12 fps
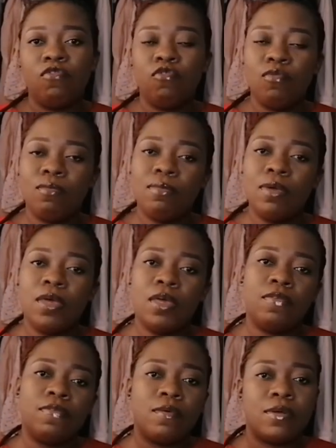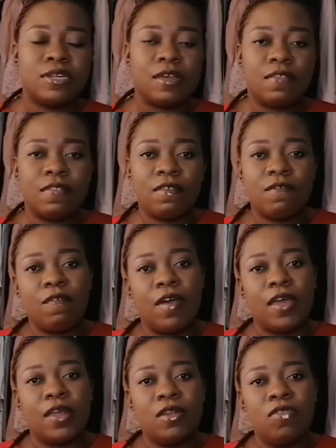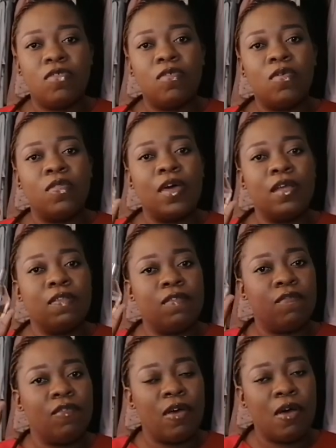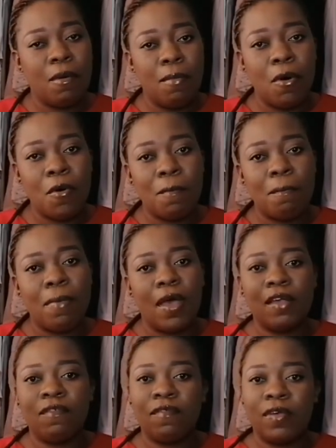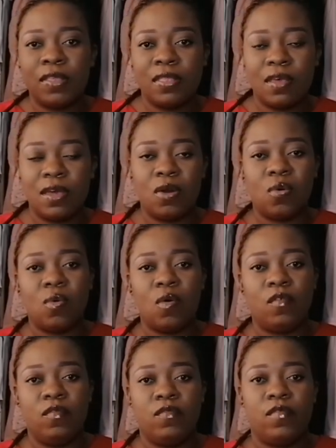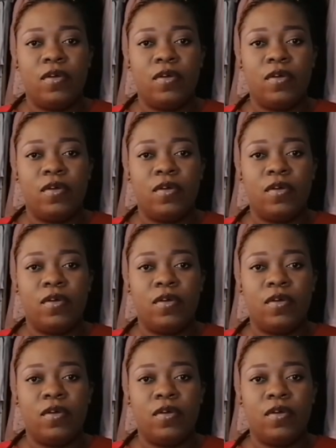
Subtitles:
to me is not justified. So that's Flower Bomb by Victor and Rolf.